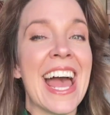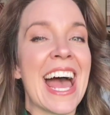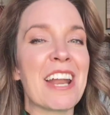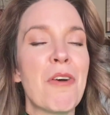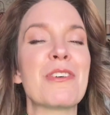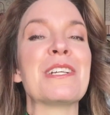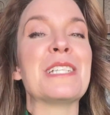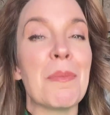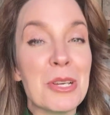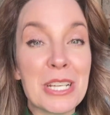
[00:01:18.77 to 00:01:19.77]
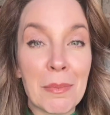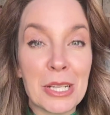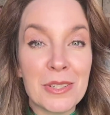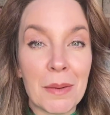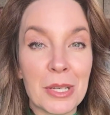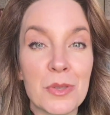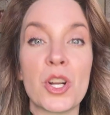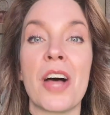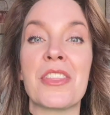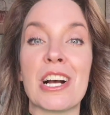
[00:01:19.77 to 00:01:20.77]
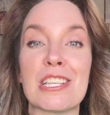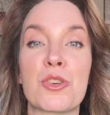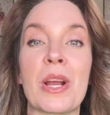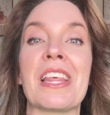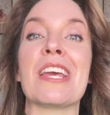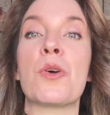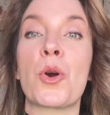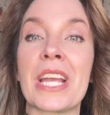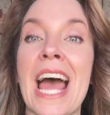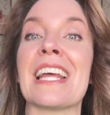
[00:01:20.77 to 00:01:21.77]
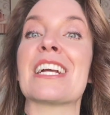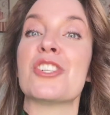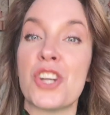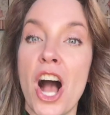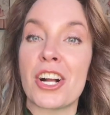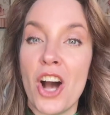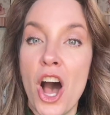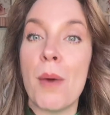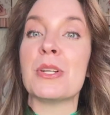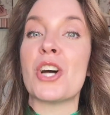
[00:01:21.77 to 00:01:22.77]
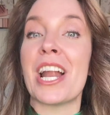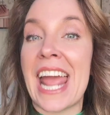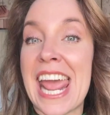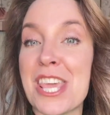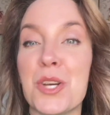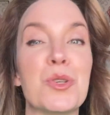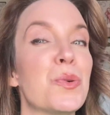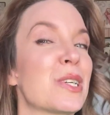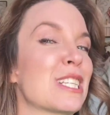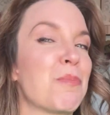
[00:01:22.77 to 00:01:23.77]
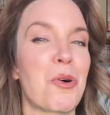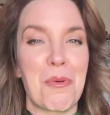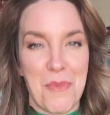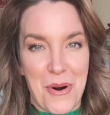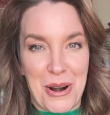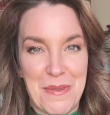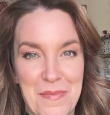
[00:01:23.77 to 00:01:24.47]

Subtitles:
Head over to www.theaustralianorganic.com.au to explore more.